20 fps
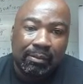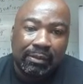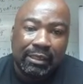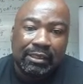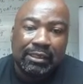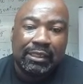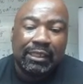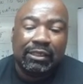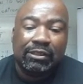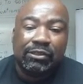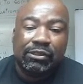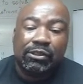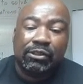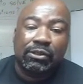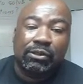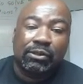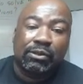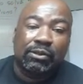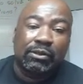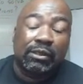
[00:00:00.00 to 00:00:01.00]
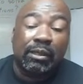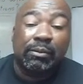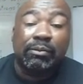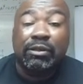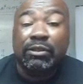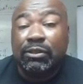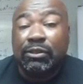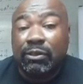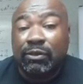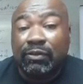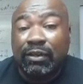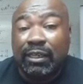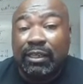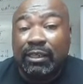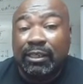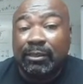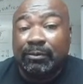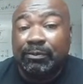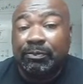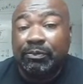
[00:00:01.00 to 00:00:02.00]
let's get to number 2 right
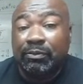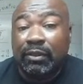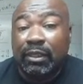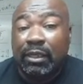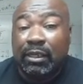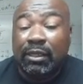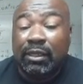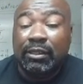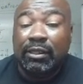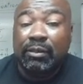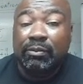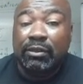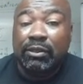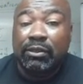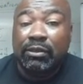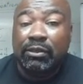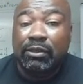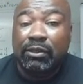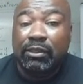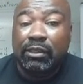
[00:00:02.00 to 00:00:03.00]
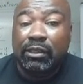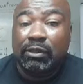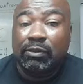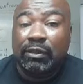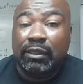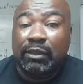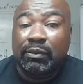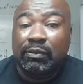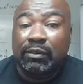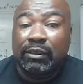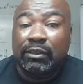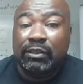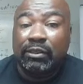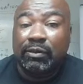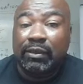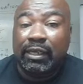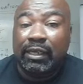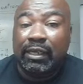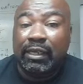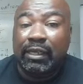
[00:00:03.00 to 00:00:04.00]
here. Number 2, in which
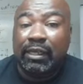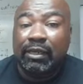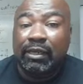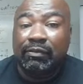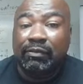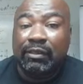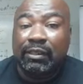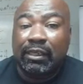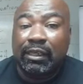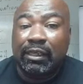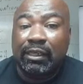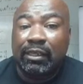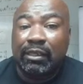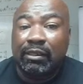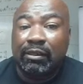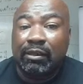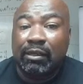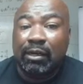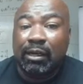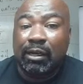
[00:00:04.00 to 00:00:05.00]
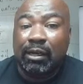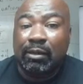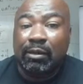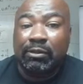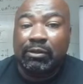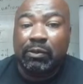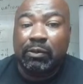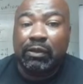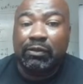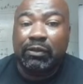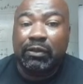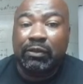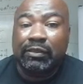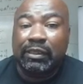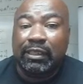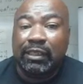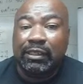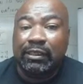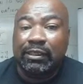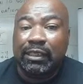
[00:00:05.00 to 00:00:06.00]
you have 10, square root of
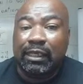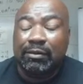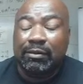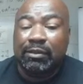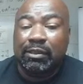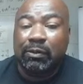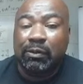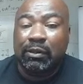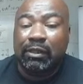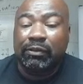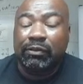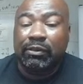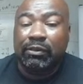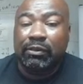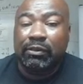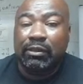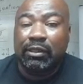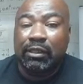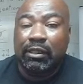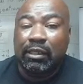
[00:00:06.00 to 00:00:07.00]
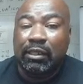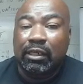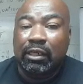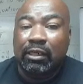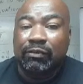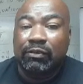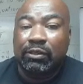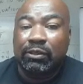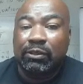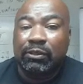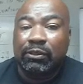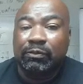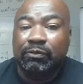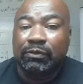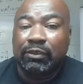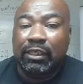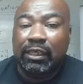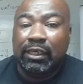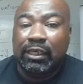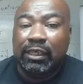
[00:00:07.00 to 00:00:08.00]
10 times square root of
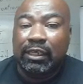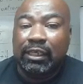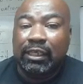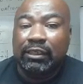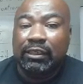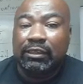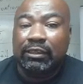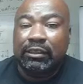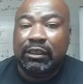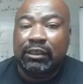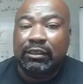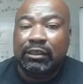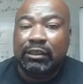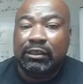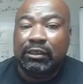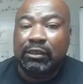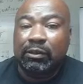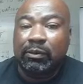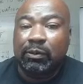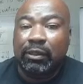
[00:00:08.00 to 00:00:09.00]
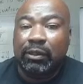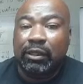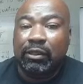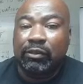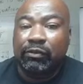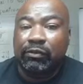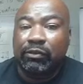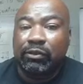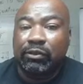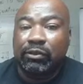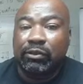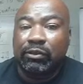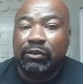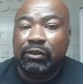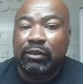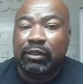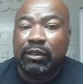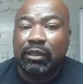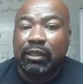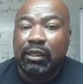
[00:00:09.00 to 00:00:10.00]
2 is just the square
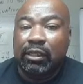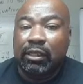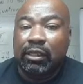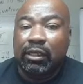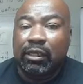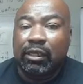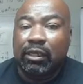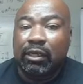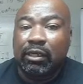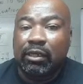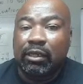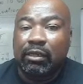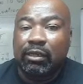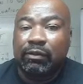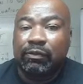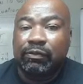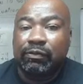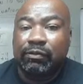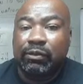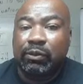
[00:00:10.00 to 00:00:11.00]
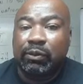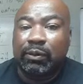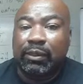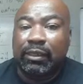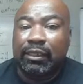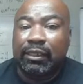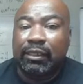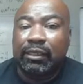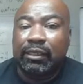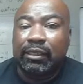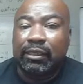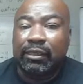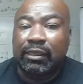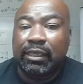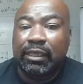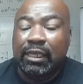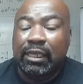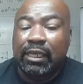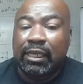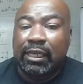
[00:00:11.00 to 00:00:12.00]
root of 20.
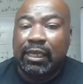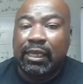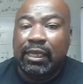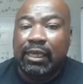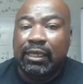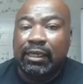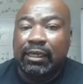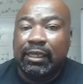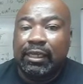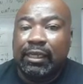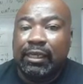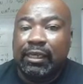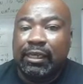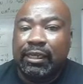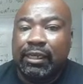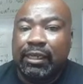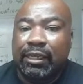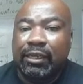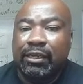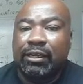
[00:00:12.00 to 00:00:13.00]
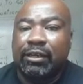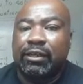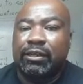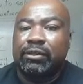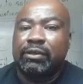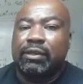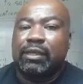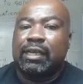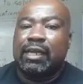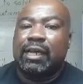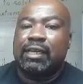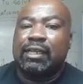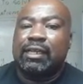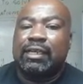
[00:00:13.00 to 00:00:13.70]
And then in here, you got